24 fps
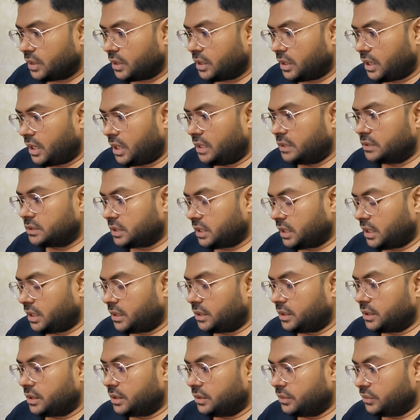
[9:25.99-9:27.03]
and
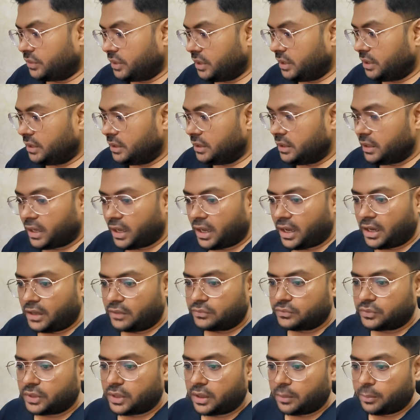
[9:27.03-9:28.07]
can really
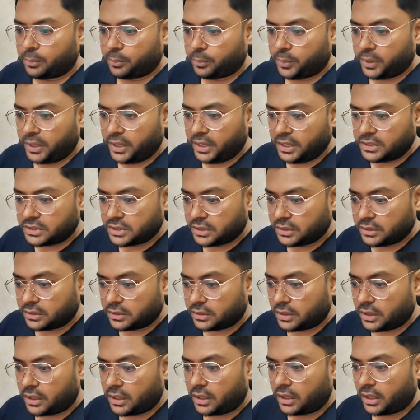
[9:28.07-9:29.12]
have a place in
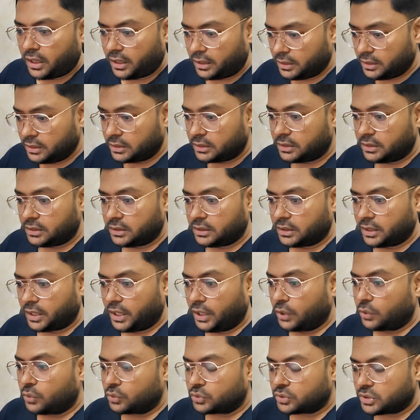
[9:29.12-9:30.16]
the healthcare
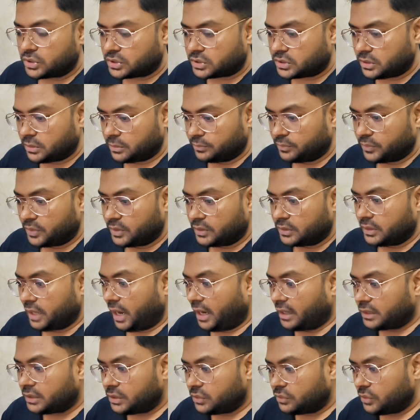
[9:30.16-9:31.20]
ecosystem
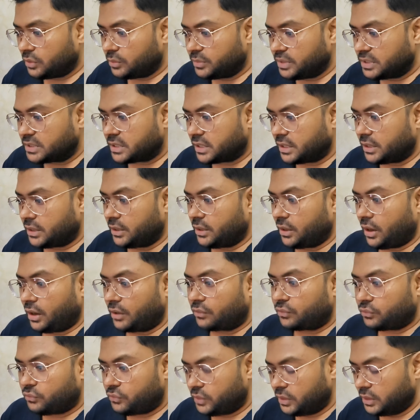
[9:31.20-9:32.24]
that governments cannot
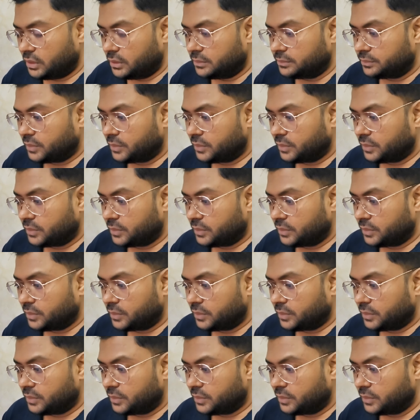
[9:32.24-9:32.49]
fill.